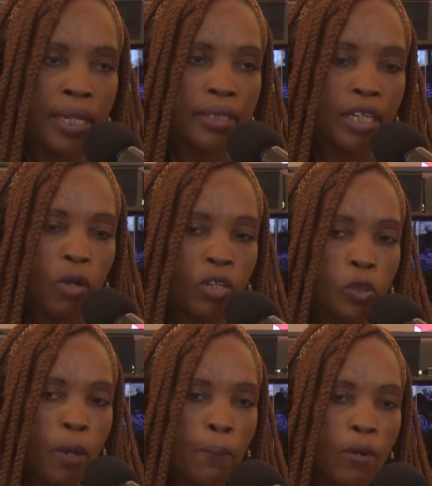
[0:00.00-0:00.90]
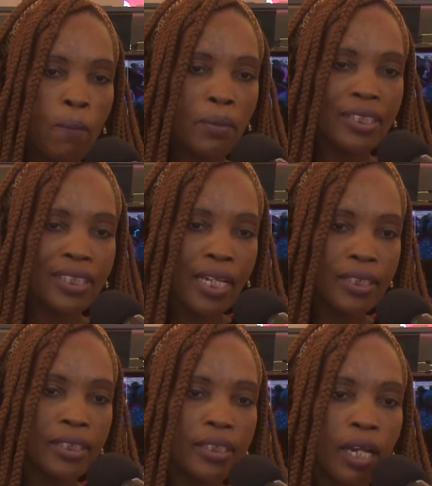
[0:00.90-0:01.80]
They also promised
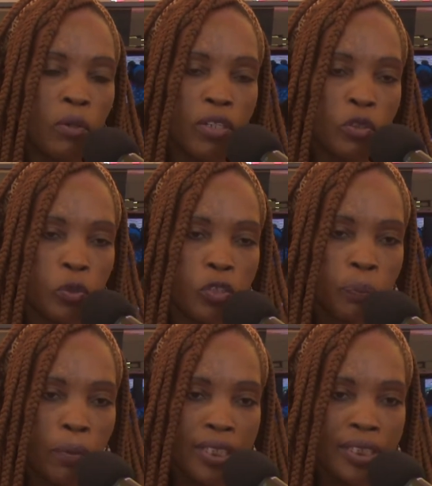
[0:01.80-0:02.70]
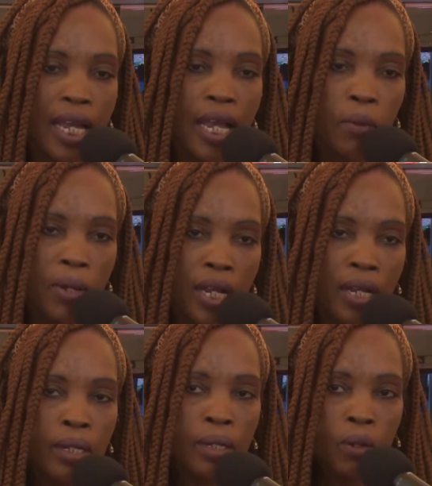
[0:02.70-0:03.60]
that they are going to sponsor
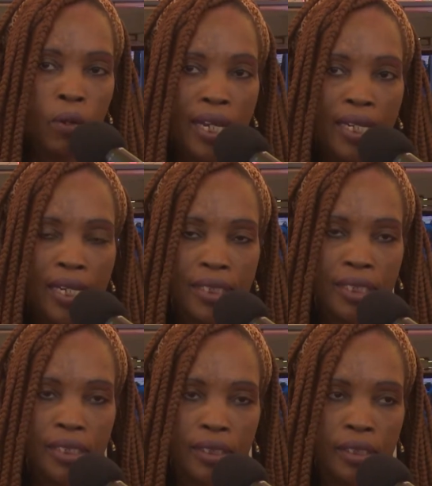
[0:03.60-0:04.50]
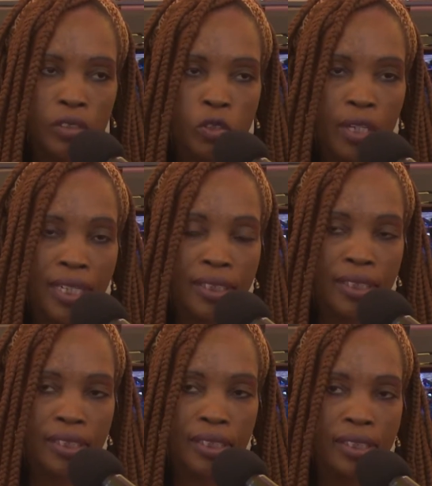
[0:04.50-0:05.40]
our organization. So as
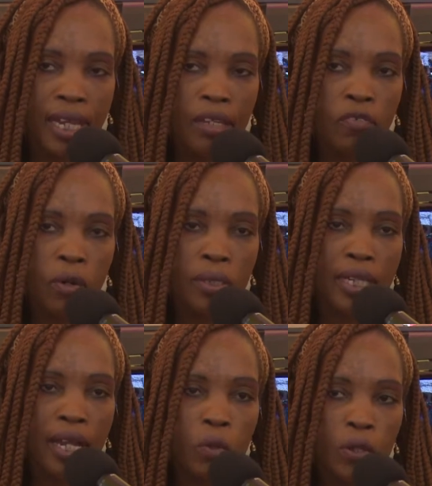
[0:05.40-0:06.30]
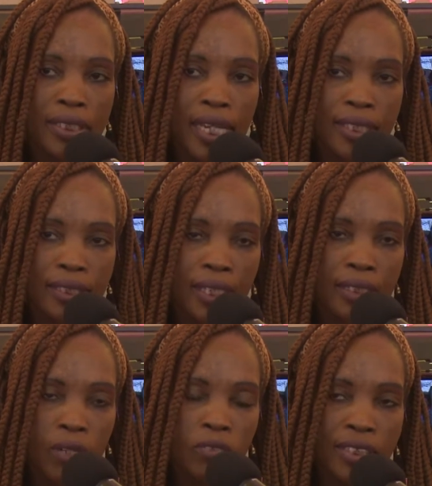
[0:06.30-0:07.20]
it is, I have all their contacts and
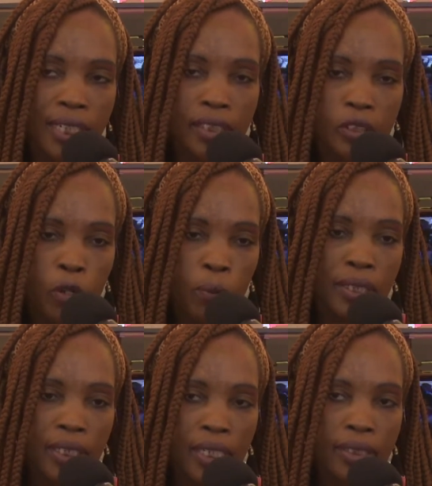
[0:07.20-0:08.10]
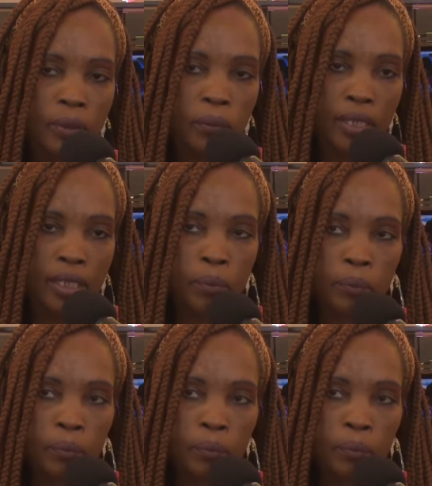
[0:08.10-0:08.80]
I've started communicating with them.